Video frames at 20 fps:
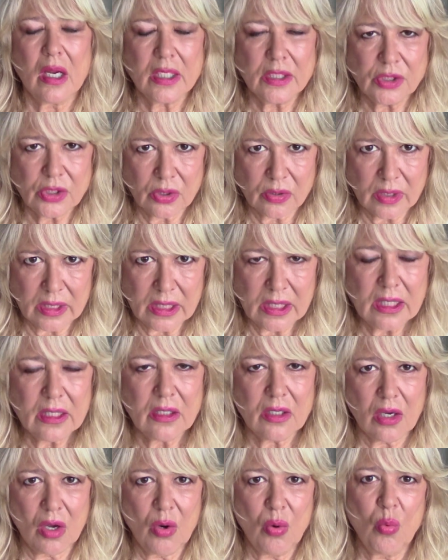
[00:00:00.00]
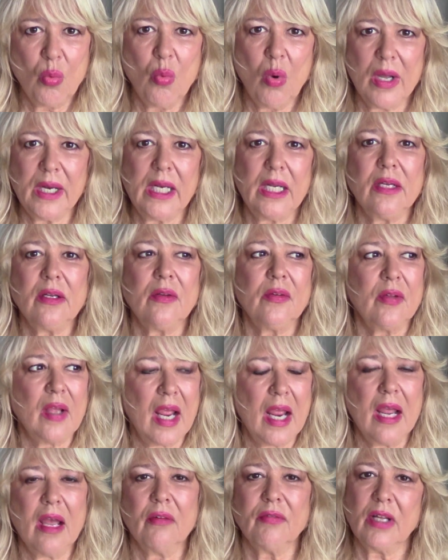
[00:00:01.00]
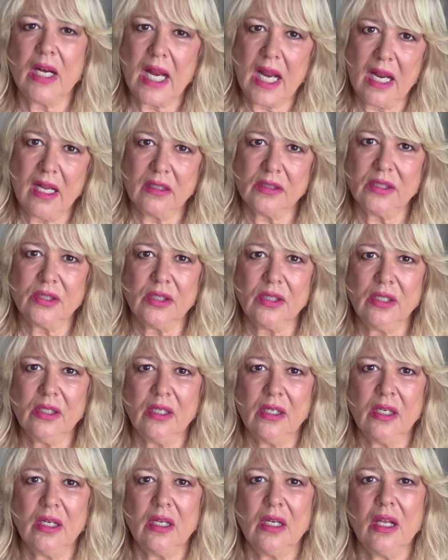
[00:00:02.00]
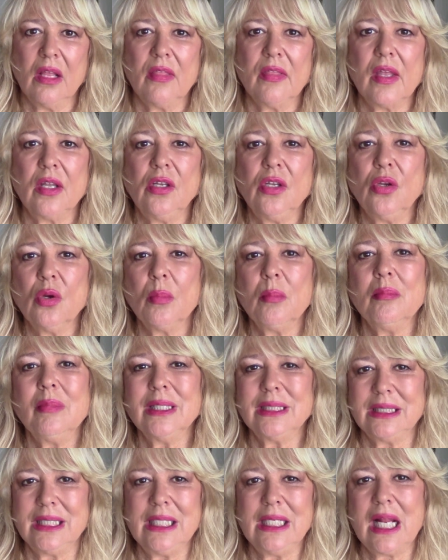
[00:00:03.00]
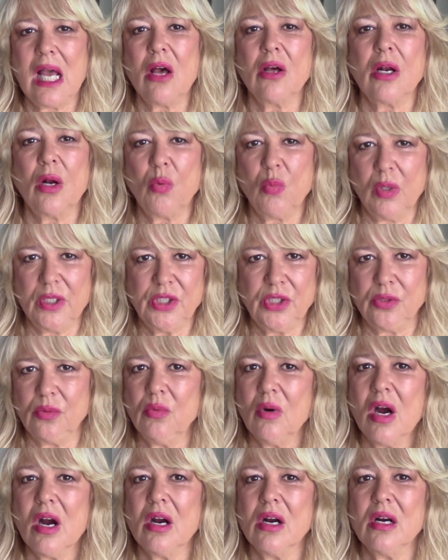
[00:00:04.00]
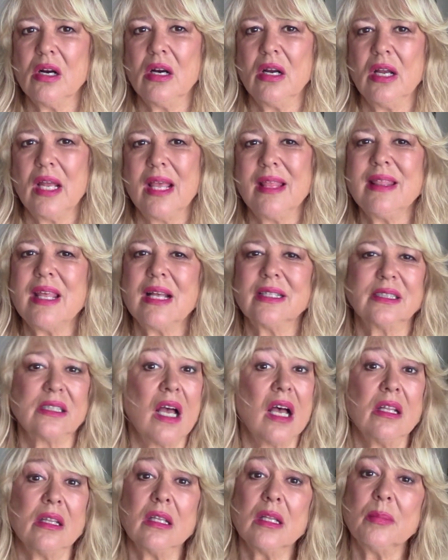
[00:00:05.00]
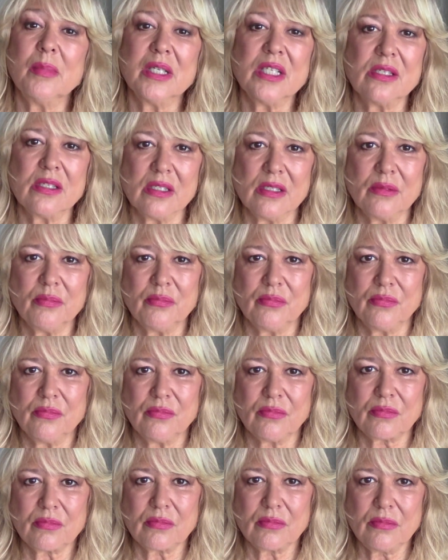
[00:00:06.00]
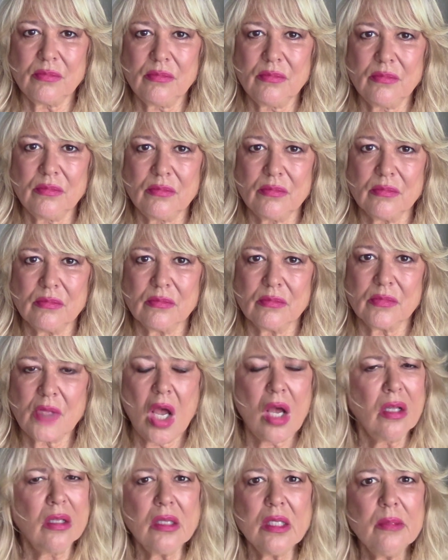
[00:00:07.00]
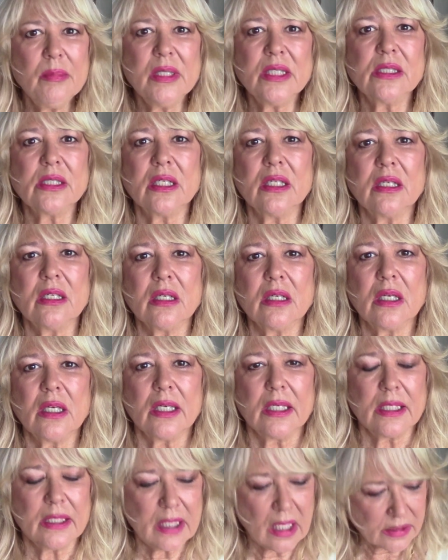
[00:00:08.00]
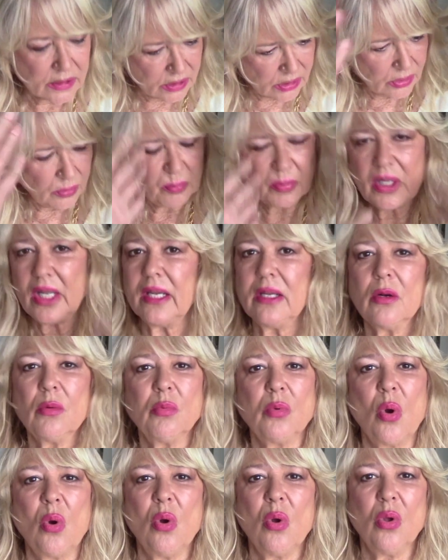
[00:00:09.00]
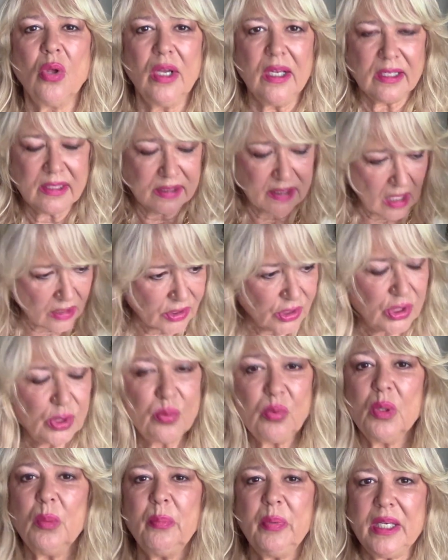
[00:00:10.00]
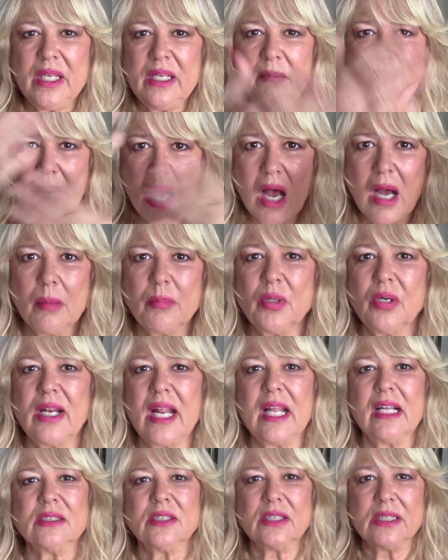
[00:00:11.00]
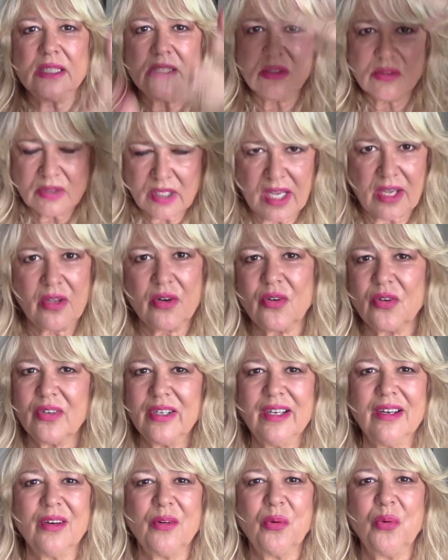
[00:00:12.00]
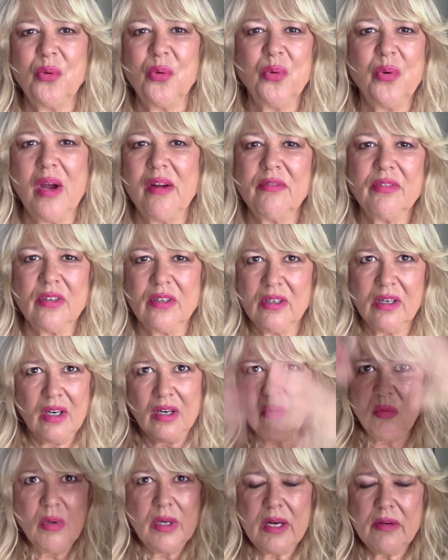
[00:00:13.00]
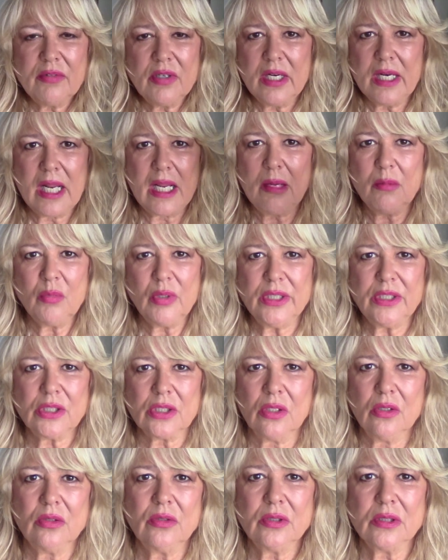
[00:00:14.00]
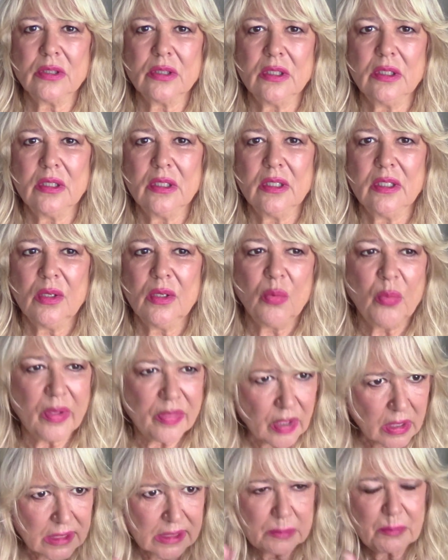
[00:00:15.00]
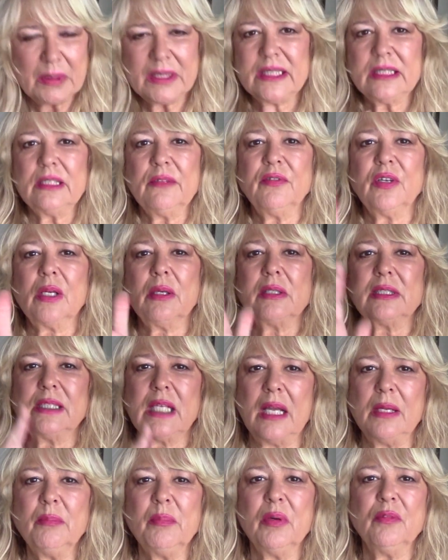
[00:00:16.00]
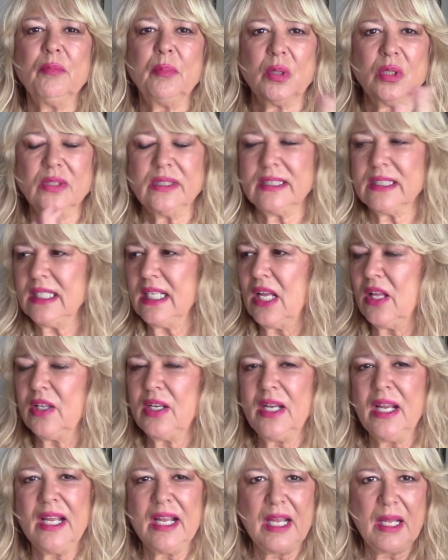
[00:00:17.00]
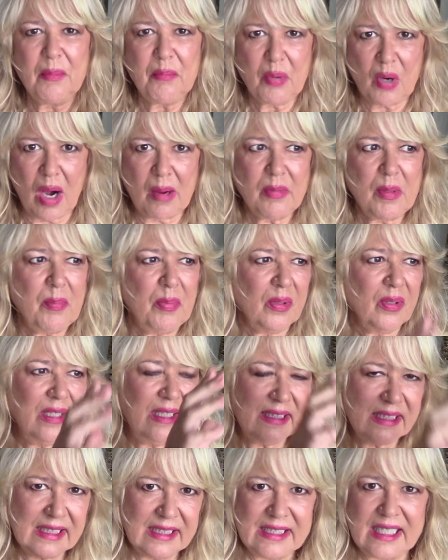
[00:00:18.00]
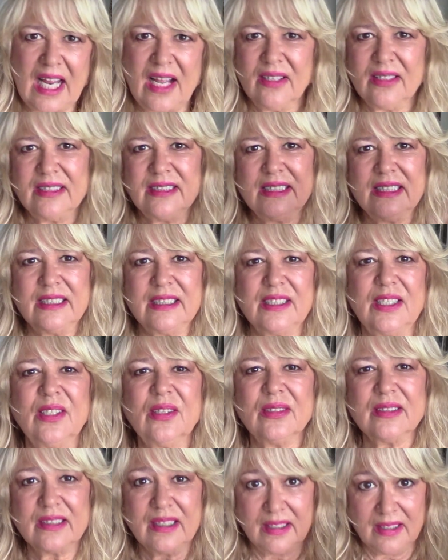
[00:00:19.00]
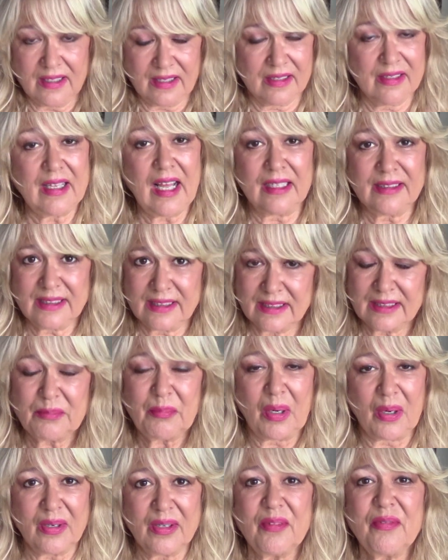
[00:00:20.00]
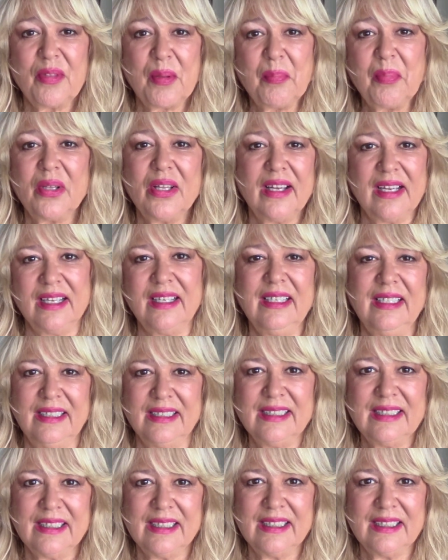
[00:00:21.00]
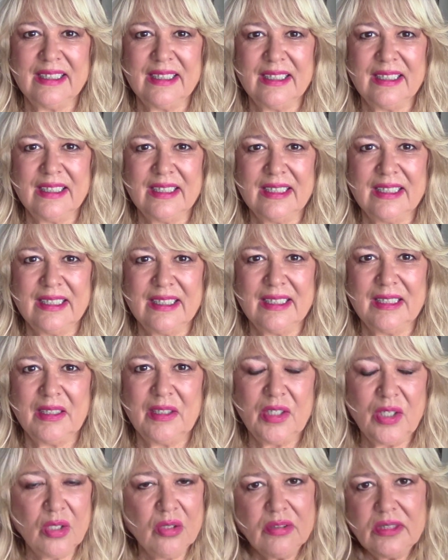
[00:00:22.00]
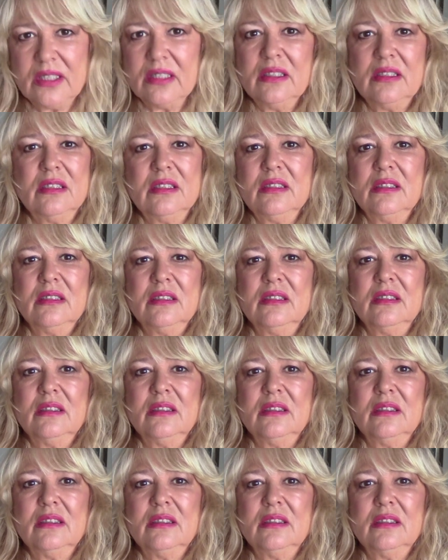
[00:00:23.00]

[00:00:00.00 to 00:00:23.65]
Is your ego wanting to have an answer? Then you're missing out on what you are, and that's unlimited. Unlimited. Yes, you played a role. Yes, you will be Bob or Nancy or Landria or whoever, whatever name we chose, with a specific type of personality and probabilities and talents and skills. That's part of the play. Use it.